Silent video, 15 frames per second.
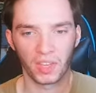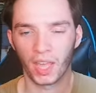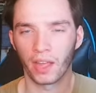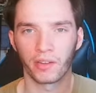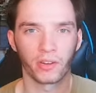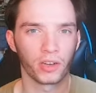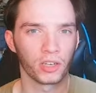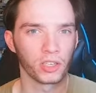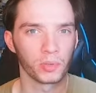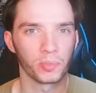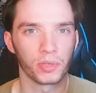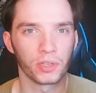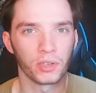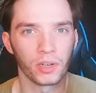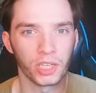character
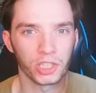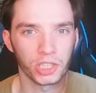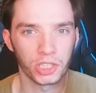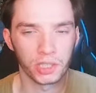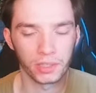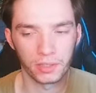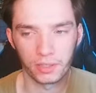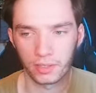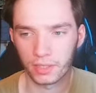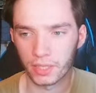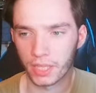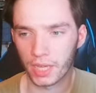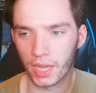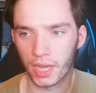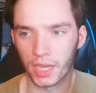progression
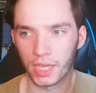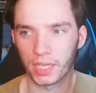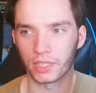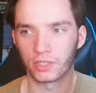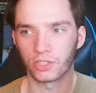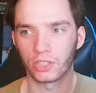and